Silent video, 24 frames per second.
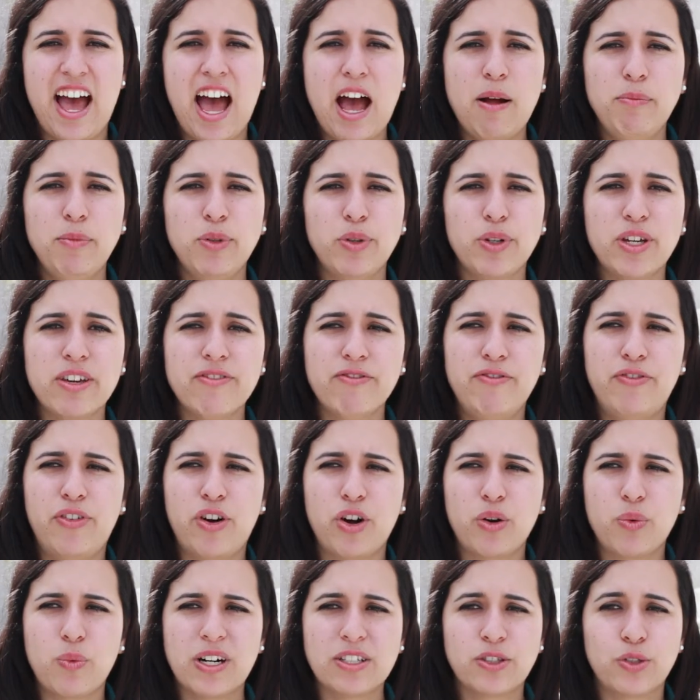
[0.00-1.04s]
I'm looking
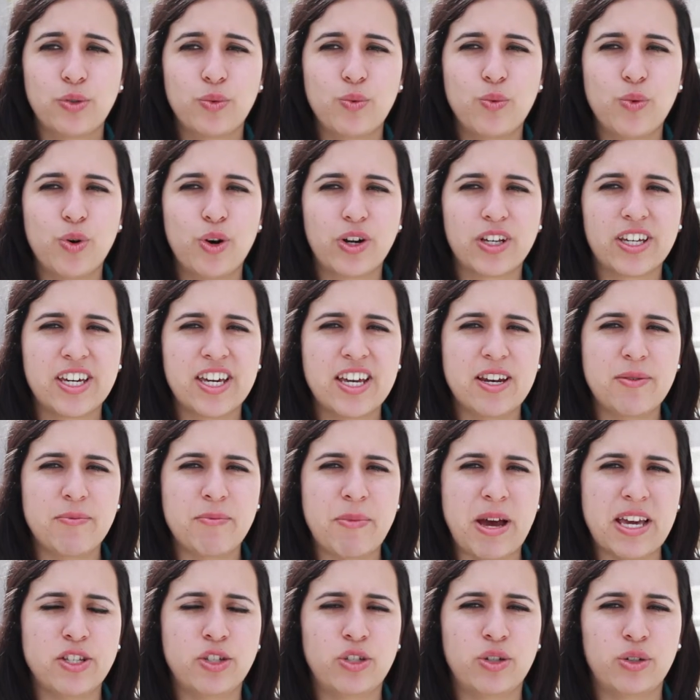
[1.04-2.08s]
forward to working in
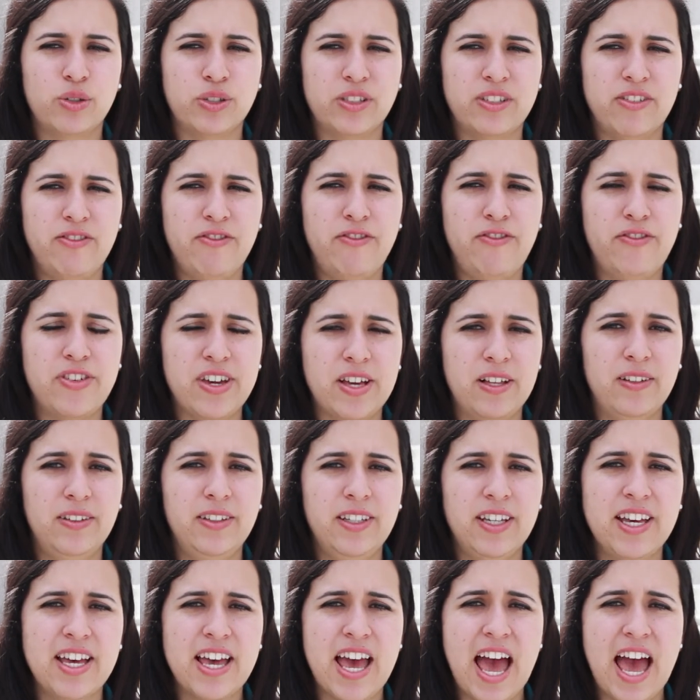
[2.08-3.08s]
my chosen field,